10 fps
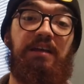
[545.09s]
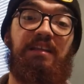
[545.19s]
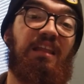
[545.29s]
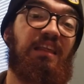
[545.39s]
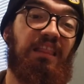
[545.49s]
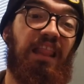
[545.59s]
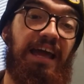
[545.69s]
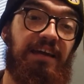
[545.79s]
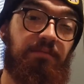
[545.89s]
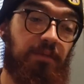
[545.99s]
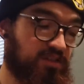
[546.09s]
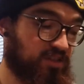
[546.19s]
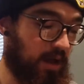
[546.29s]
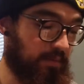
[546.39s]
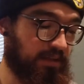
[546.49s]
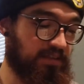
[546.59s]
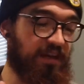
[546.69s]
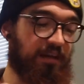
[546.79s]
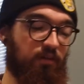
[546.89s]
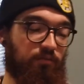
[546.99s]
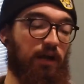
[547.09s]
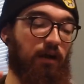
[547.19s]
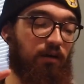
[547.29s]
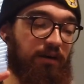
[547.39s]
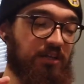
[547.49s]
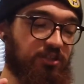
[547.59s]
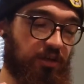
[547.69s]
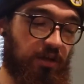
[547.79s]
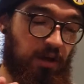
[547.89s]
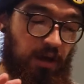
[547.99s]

and enlightenment, stopping that cycle of reincarnation,